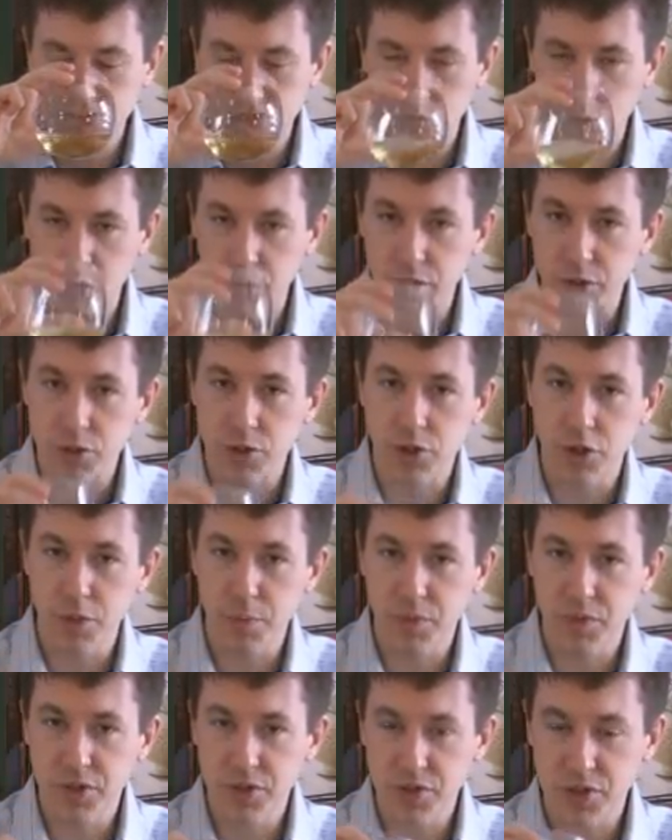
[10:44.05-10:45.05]
We're going to
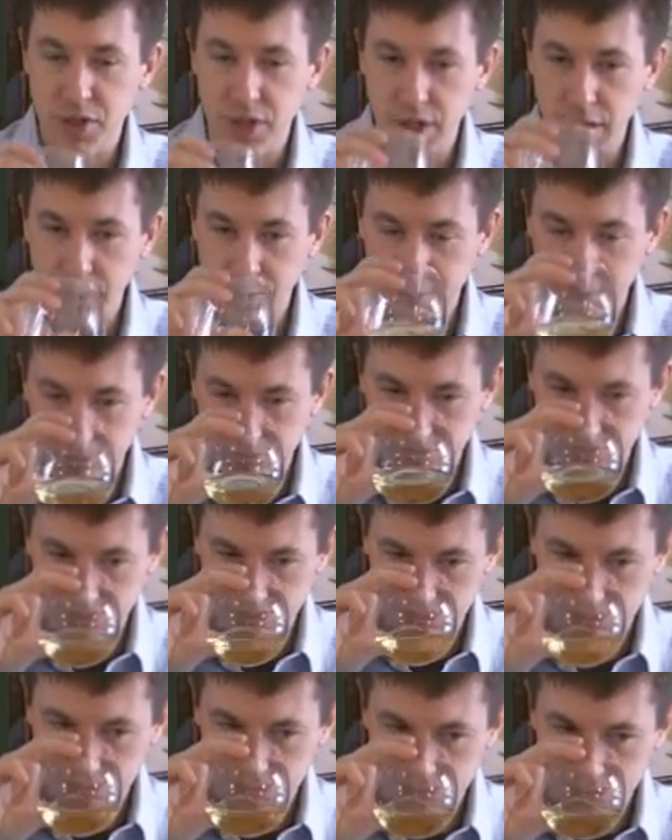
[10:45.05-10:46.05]
slurp this tea.
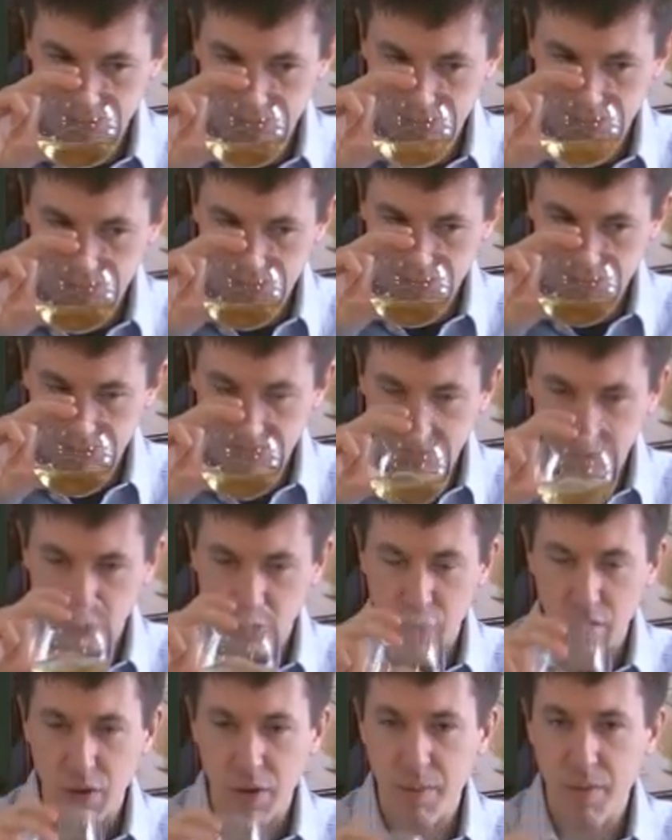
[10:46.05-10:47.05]

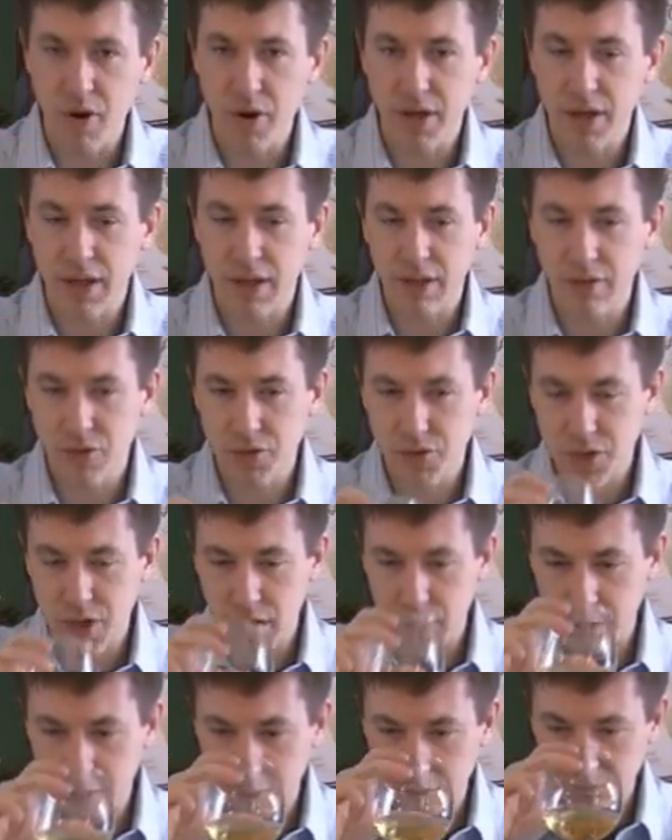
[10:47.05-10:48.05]
All right, I'm already getting this
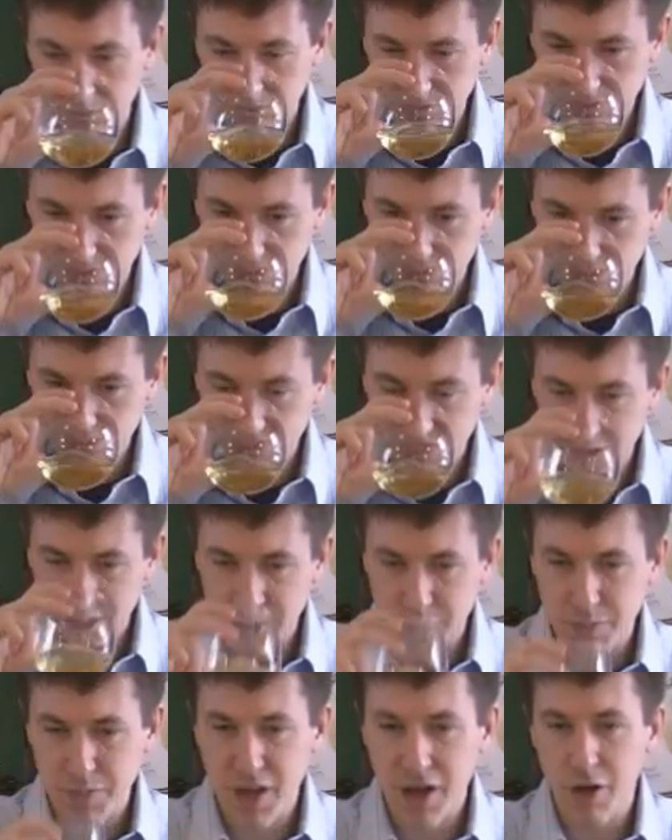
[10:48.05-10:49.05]
kind of
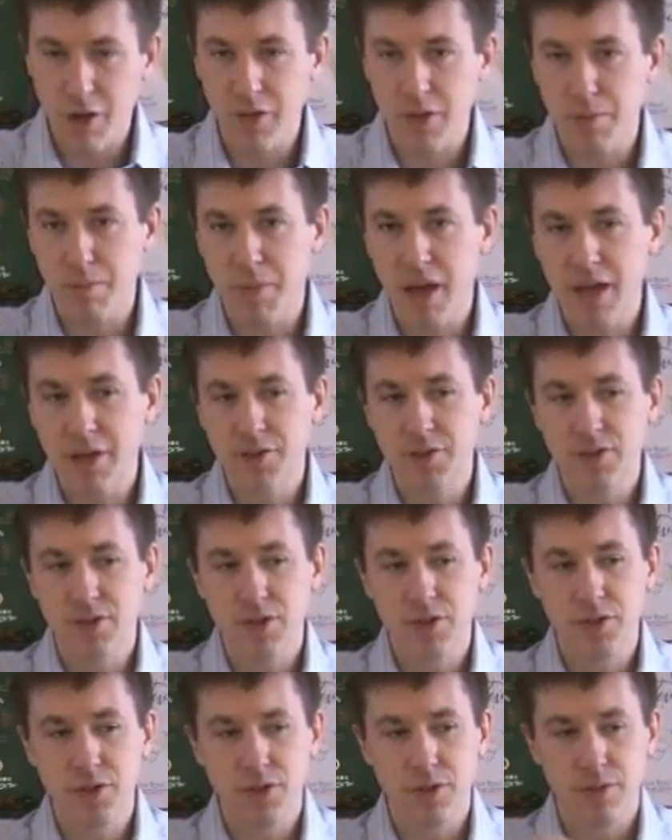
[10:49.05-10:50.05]
smell that makes
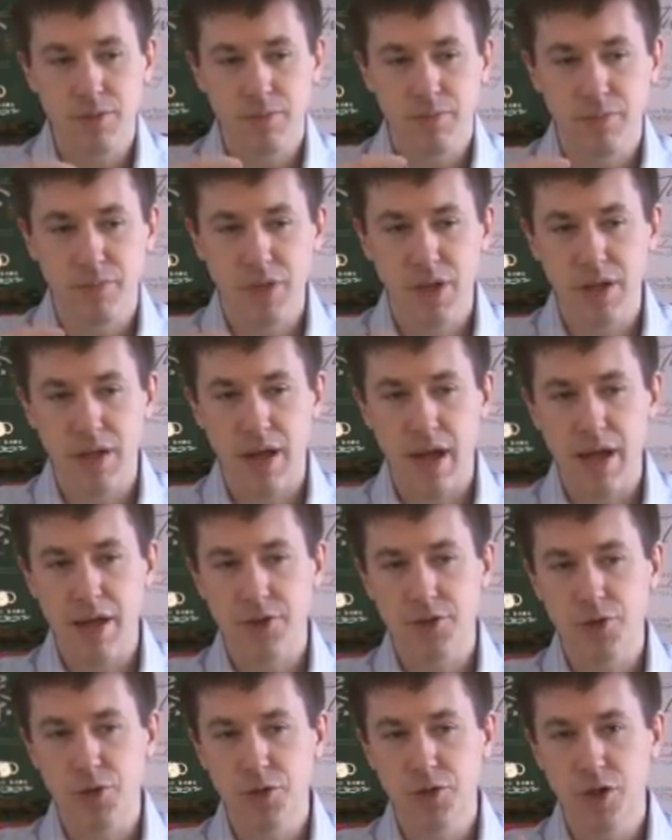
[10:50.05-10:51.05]
this, that I
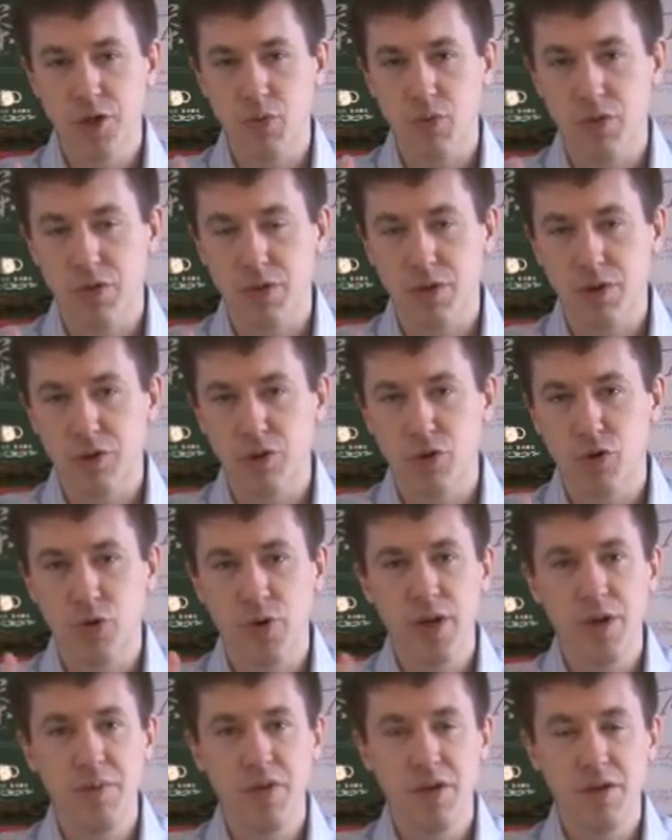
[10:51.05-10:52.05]
associate with a
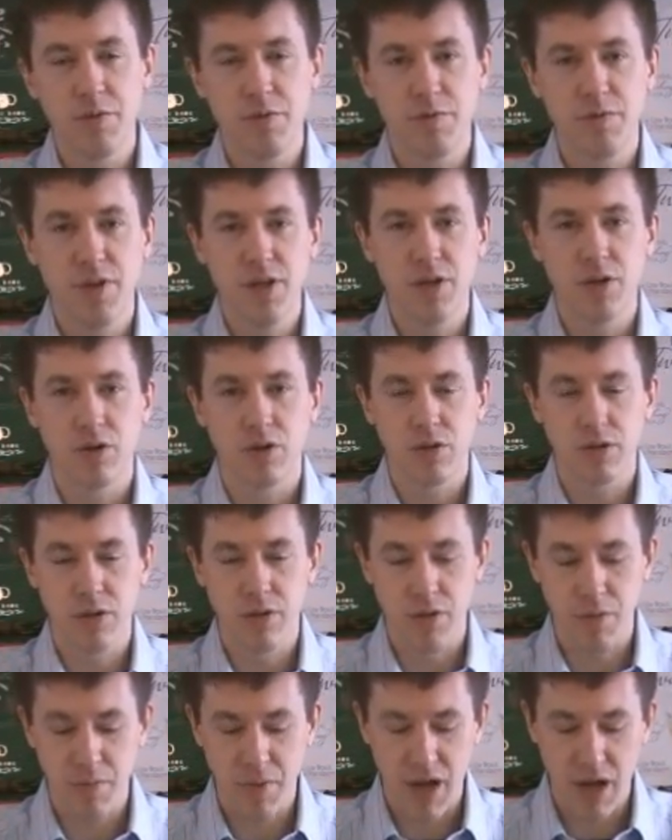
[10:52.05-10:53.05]
creamy feel
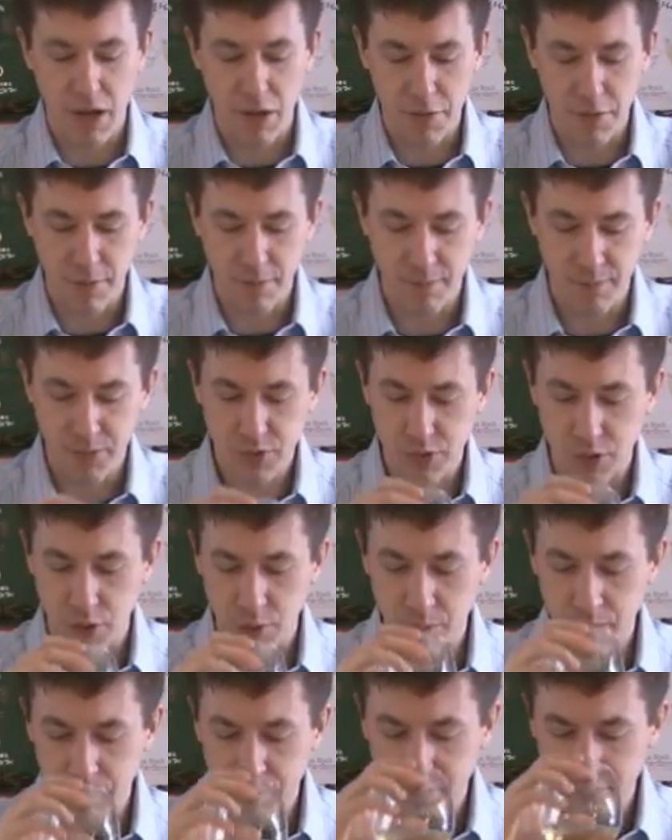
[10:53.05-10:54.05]
in the mouth.
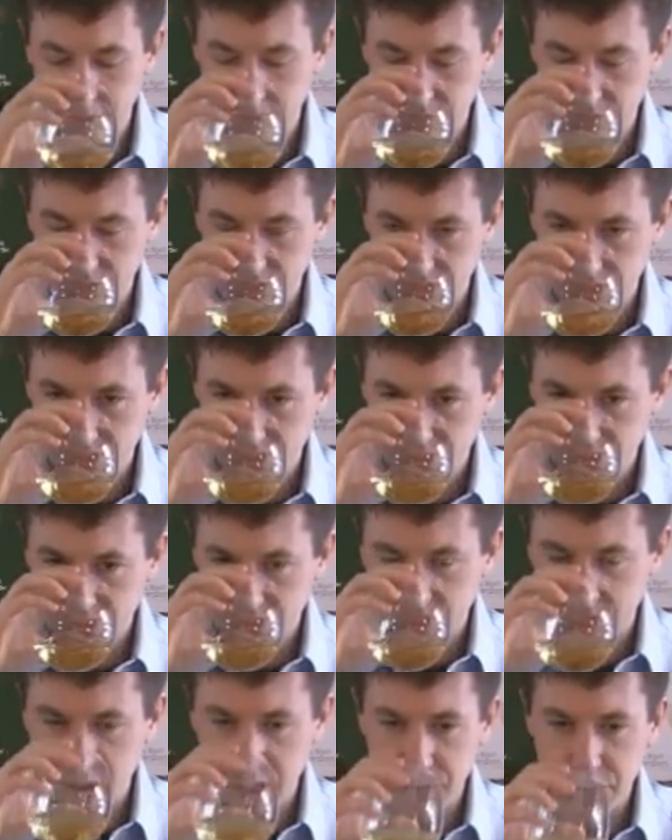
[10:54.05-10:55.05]
So
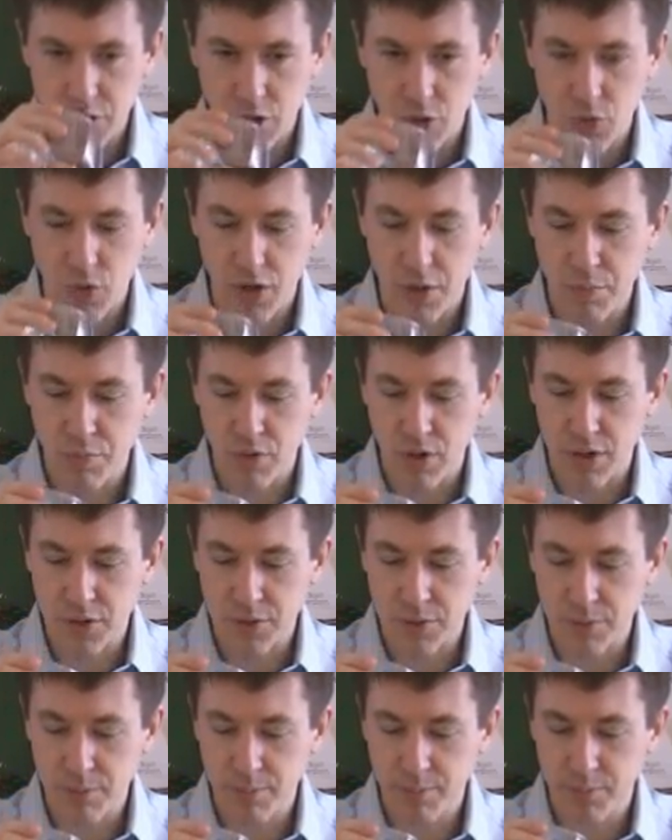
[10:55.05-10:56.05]
that's already
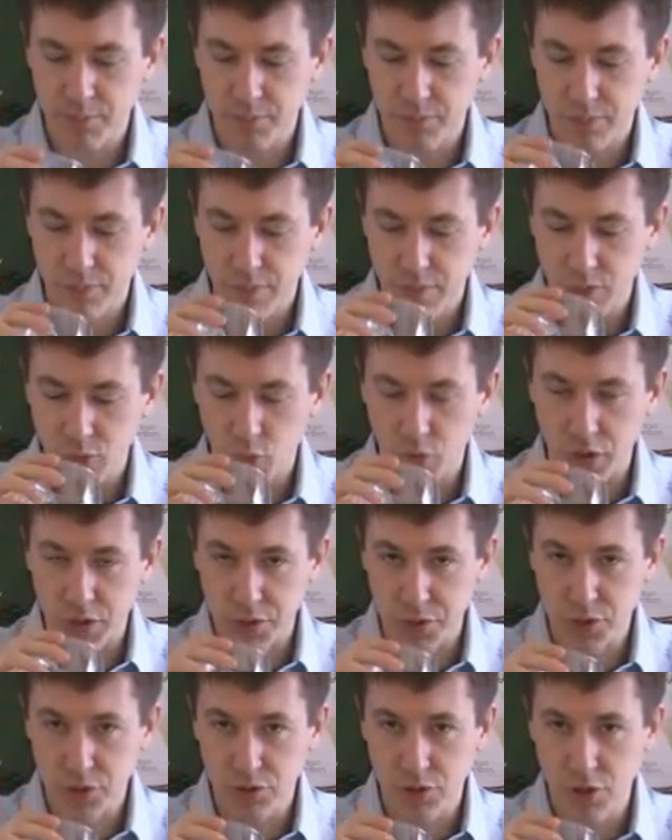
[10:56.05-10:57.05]
present. We're going
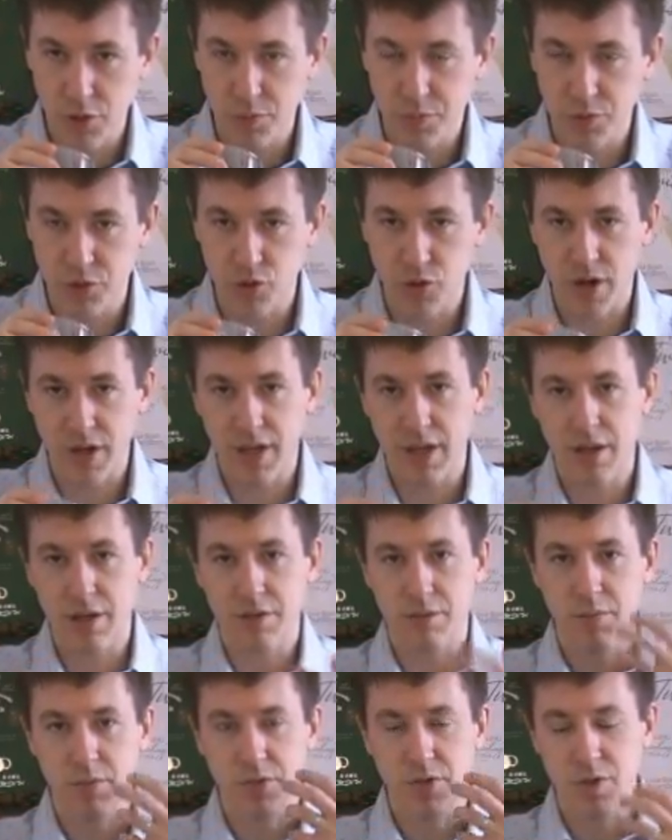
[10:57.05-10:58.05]
to slurp to try to
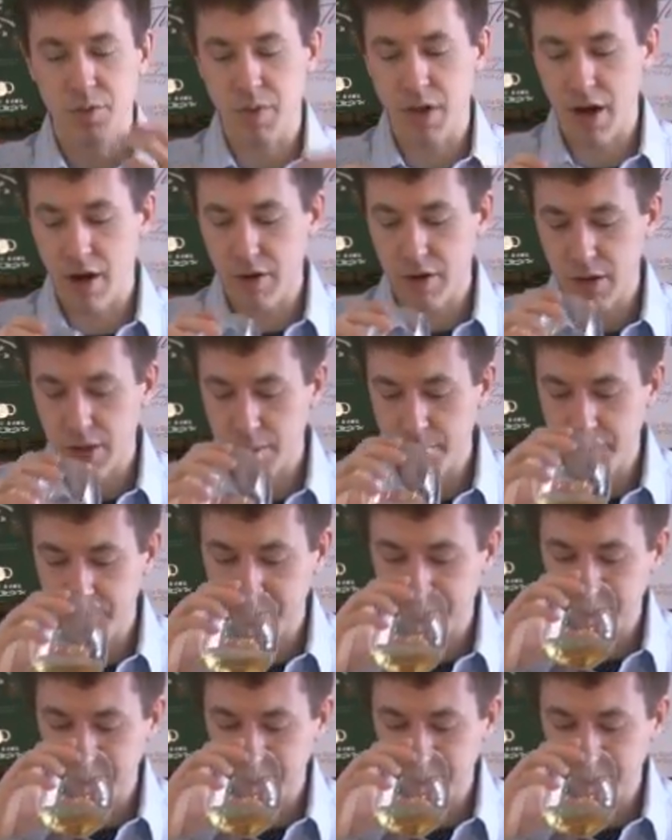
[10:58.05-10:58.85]
get some air in.